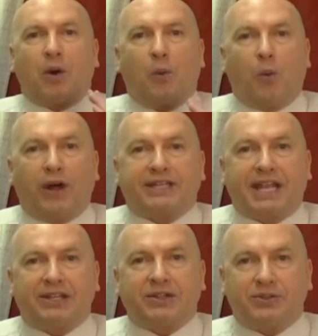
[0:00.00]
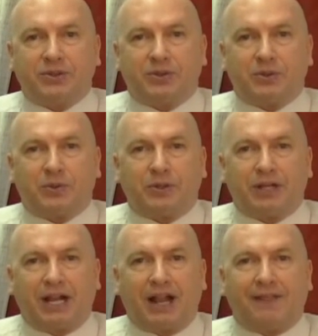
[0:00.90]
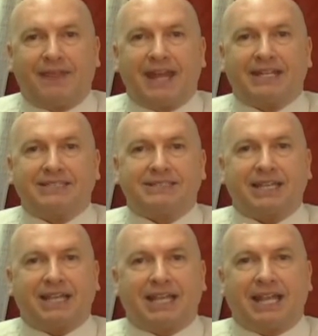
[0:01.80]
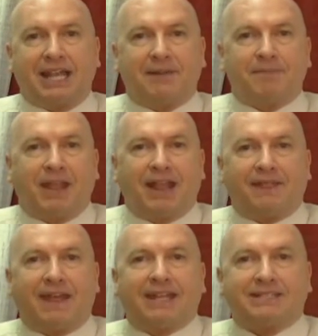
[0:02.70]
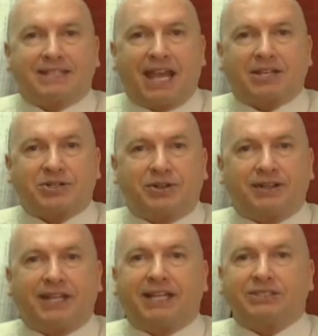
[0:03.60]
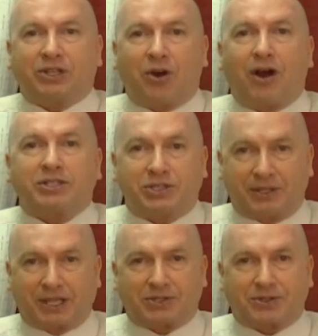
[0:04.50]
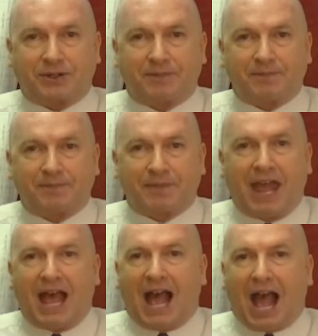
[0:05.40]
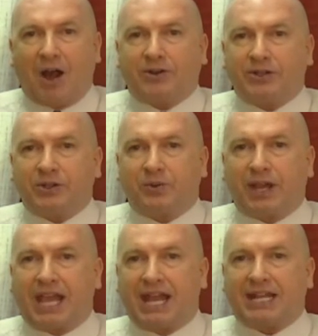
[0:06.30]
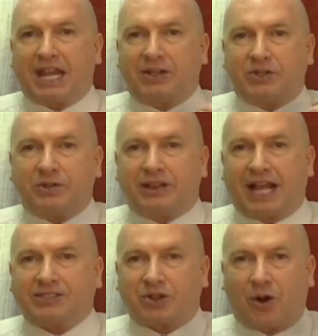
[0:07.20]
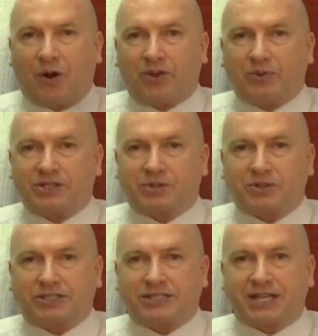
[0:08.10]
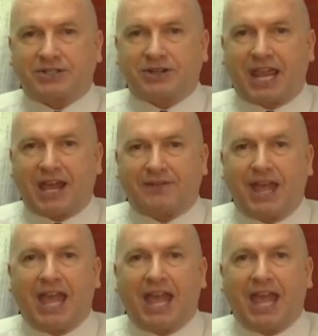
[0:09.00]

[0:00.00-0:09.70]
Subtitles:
What can you do that is extra, that doesn't cost you extra? How can you go ahead and utilize all the resources that you have?